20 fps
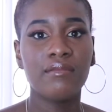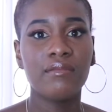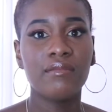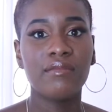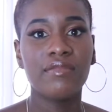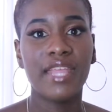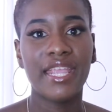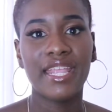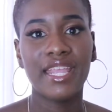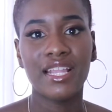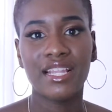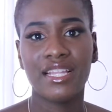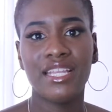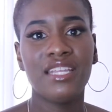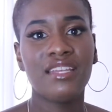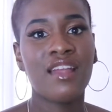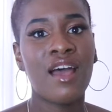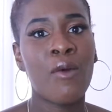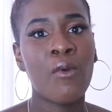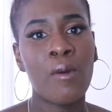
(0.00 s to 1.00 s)
they can
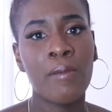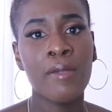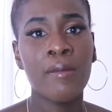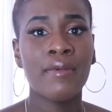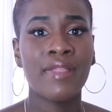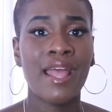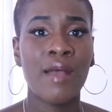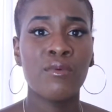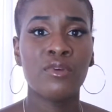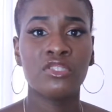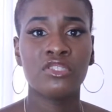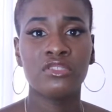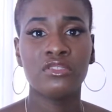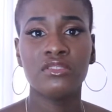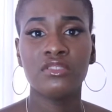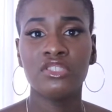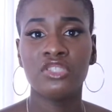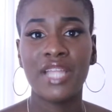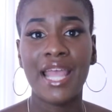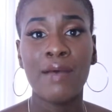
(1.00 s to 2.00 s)
lean on, want people
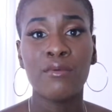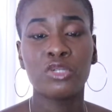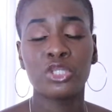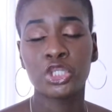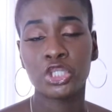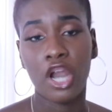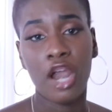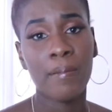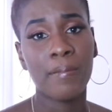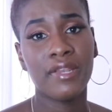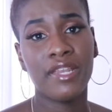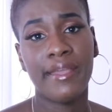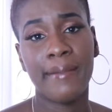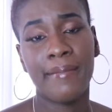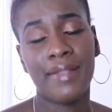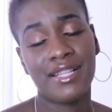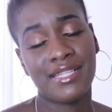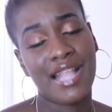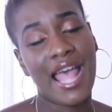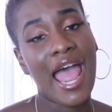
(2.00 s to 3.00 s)
that will sharpen them
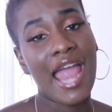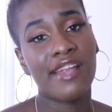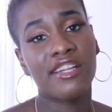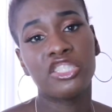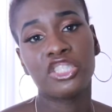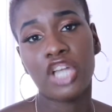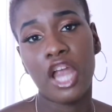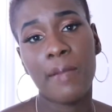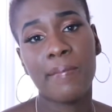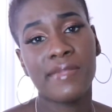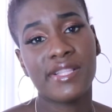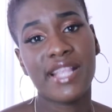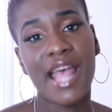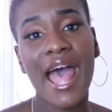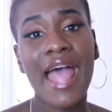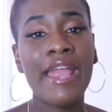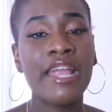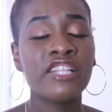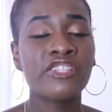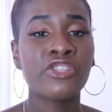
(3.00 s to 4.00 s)
as iron sharpens
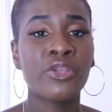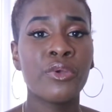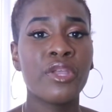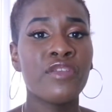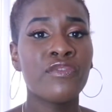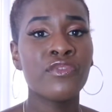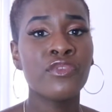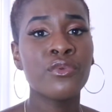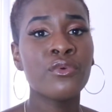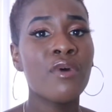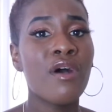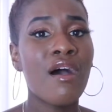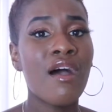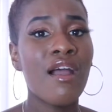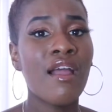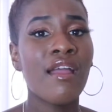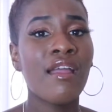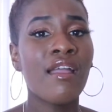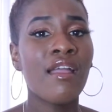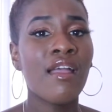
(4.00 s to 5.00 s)
iron. So if you
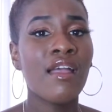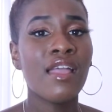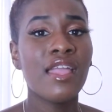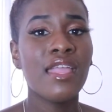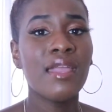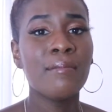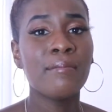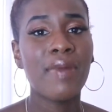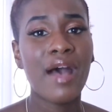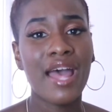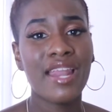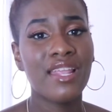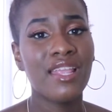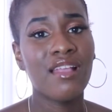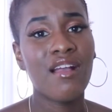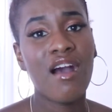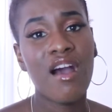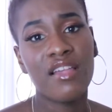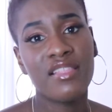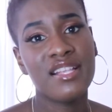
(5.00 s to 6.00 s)
are embodying
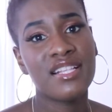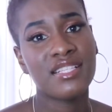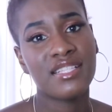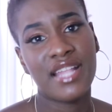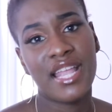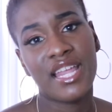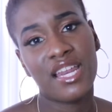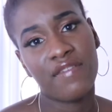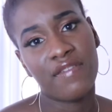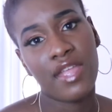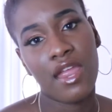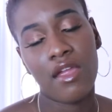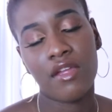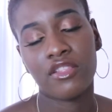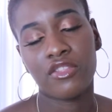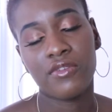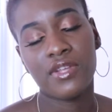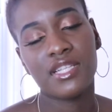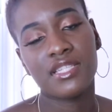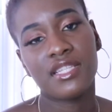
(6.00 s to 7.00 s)
all these negative
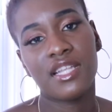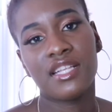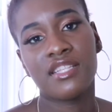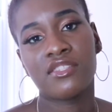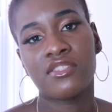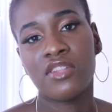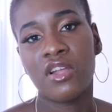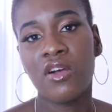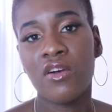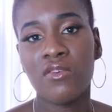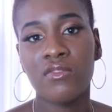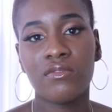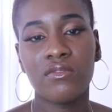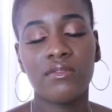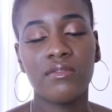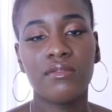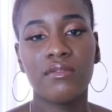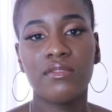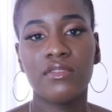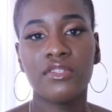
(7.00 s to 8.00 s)
characteristics, don't
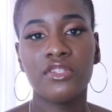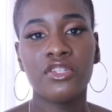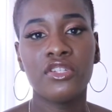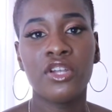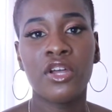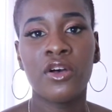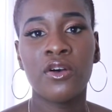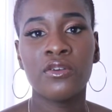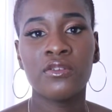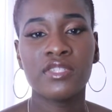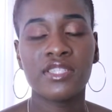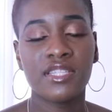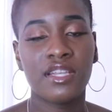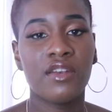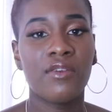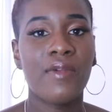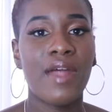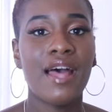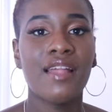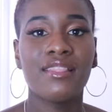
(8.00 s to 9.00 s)
sit
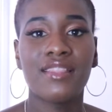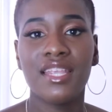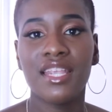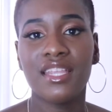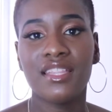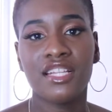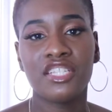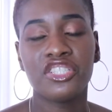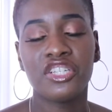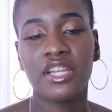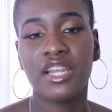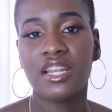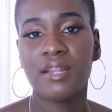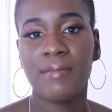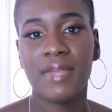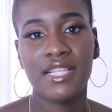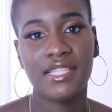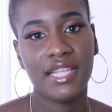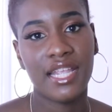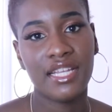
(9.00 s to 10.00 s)
around thinking that you're going to
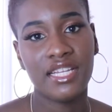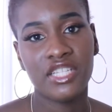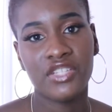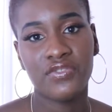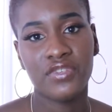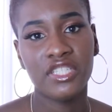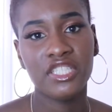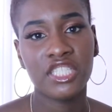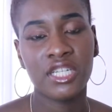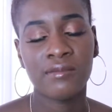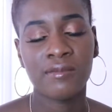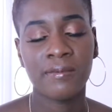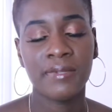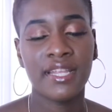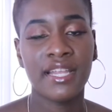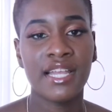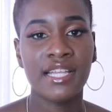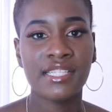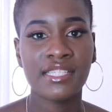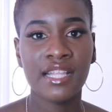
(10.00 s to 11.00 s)
maintain these friendships,
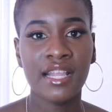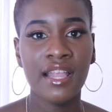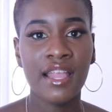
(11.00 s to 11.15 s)
because